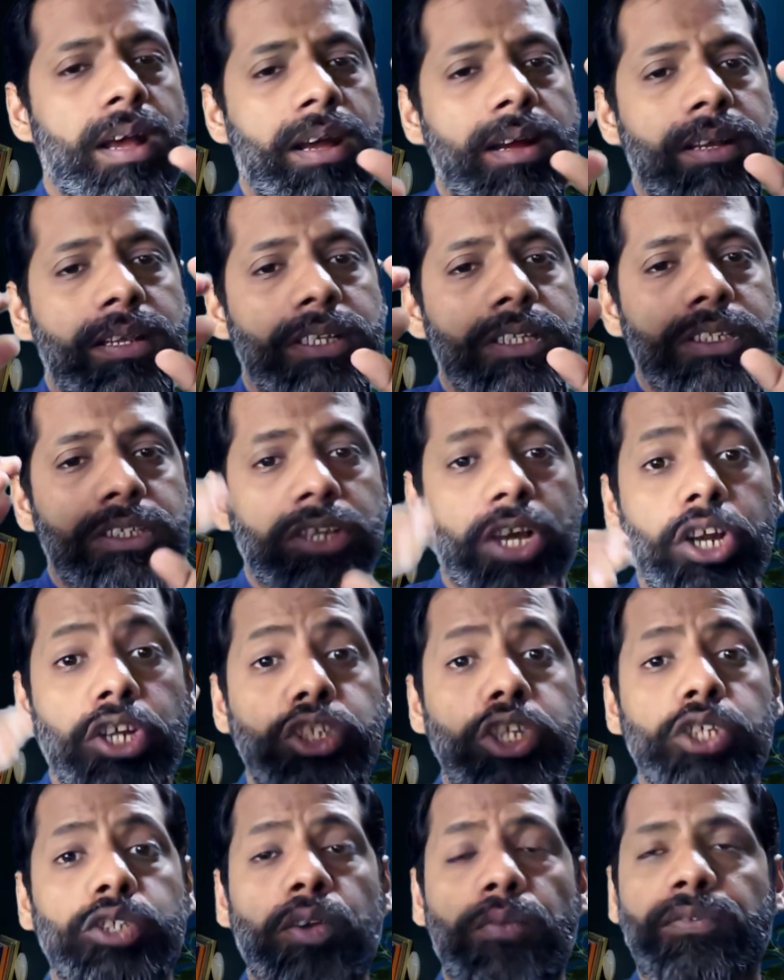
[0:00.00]

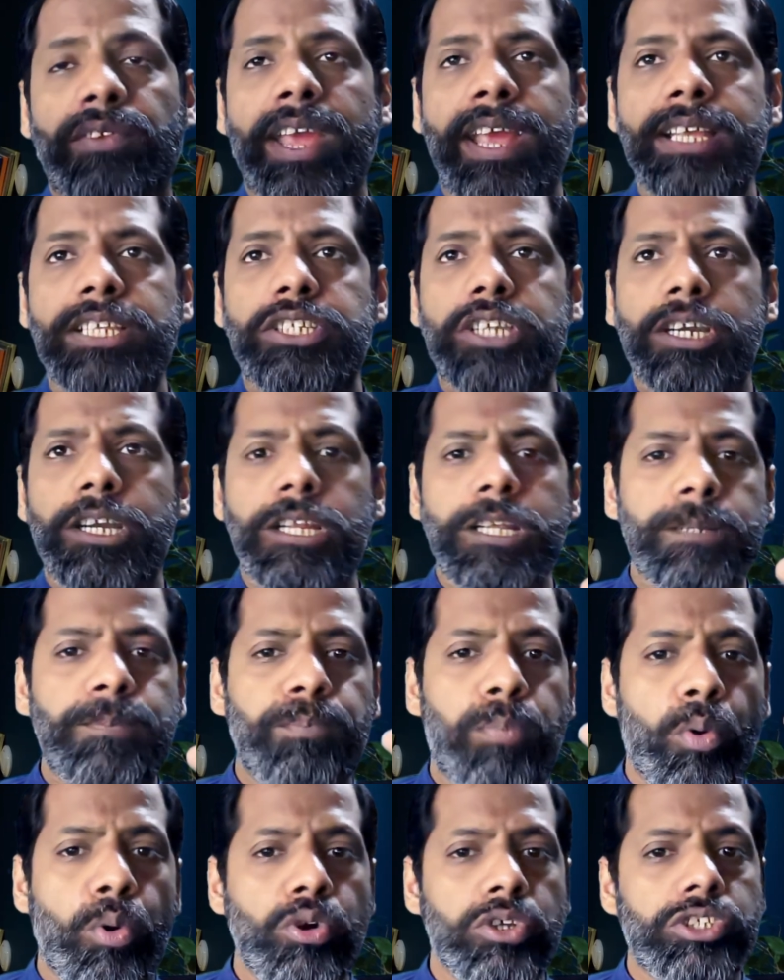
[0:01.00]
searches of case studies
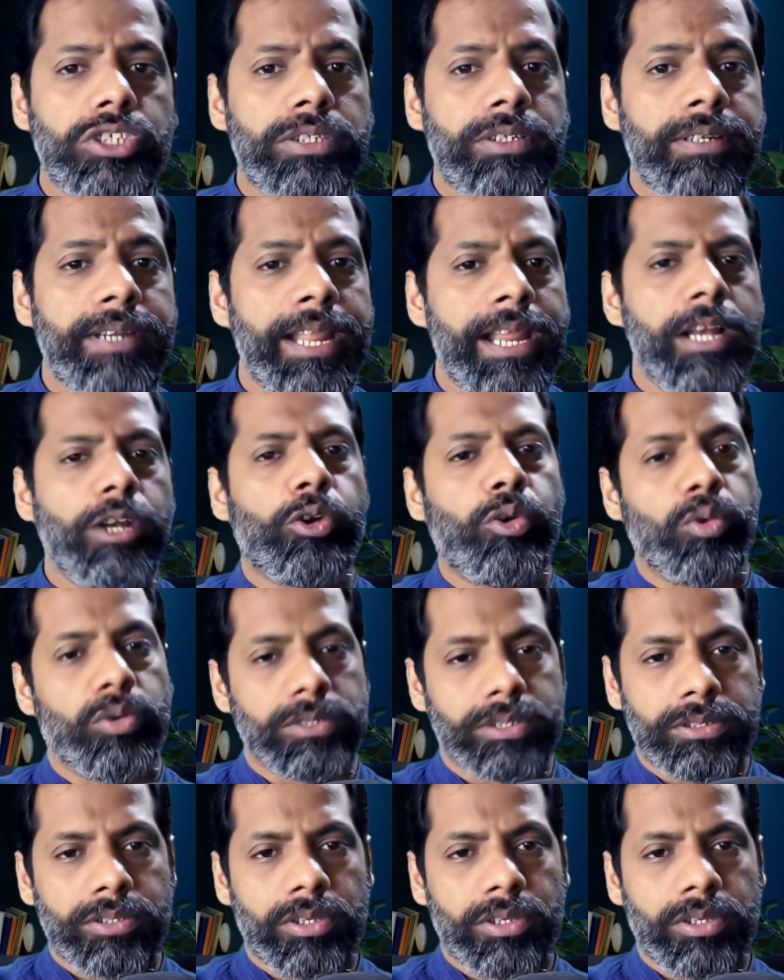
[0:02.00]
post deal close.